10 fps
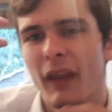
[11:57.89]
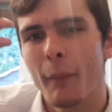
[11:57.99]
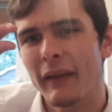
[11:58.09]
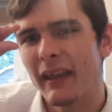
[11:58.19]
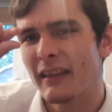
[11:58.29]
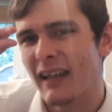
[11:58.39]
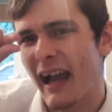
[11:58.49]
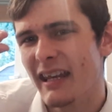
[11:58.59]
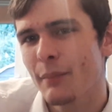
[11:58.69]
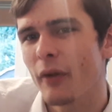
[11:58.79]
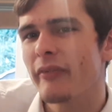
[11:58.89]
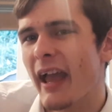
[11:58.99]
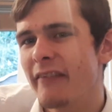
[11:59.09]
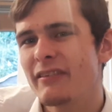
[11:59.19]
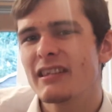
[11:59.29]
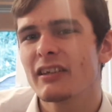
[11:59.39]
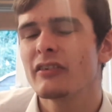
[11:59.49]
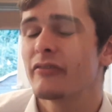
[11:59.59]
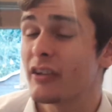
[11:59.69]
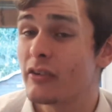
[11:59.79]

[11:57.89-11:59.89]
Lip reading: I bet you a tiny bit of everything you think